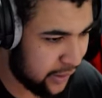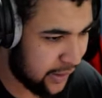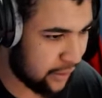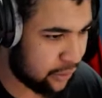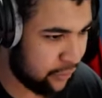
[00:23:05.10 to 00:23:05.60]

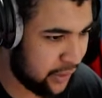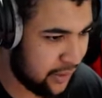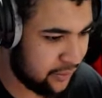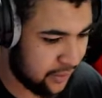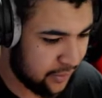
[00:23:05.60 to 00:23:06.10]
get through
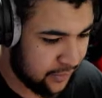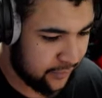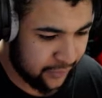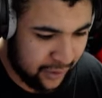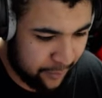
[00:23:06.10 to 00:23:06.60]
these.
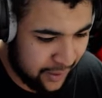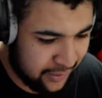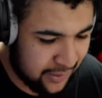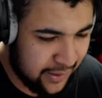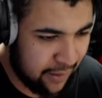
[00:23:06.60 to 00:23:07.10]
So the best you
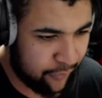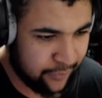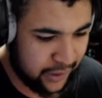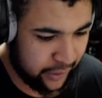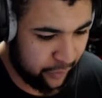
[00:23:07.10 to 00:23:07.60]
can get from
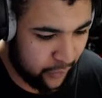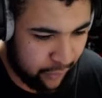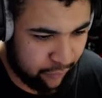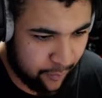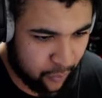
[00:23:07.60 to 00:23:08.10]
G U are
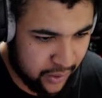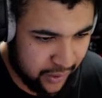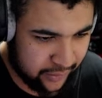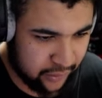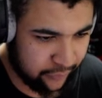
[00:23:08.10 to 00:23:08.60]
Rumble
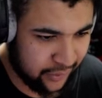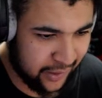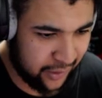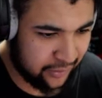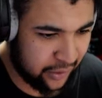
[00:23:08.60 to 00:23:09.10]
cards, because obviously
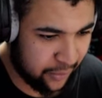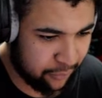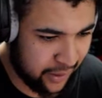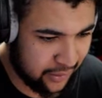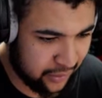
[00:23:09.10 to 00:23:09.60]
these don't
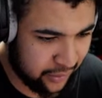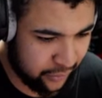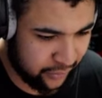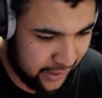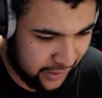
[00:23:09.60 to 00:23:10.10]
upgrade to the new
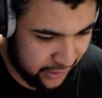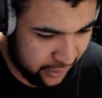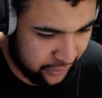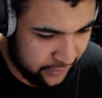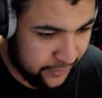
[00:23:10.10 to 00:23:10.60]
tier, you know?